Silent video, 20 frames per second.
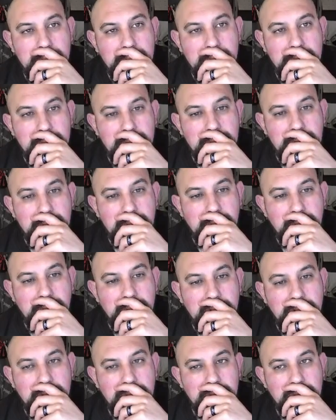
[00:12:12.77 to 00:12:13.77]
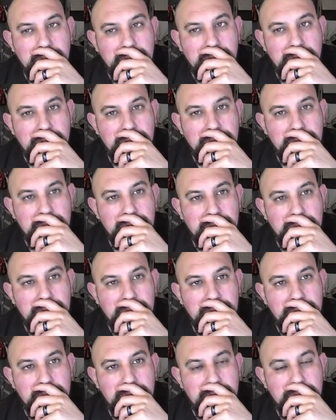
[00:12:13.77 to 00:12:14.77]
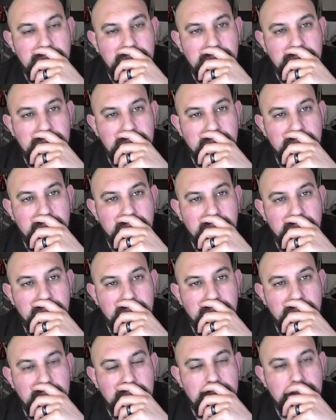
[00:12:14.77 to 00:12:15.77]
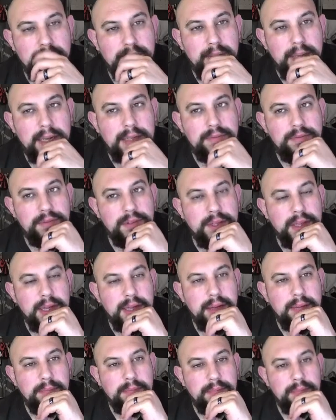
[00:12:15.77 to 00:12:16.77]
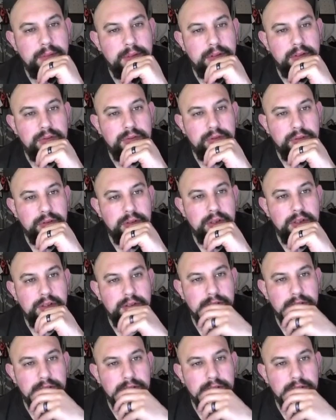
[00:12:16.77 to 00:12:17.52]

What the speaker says: Energy retrieval. Oh, that's bad for them. Good for us.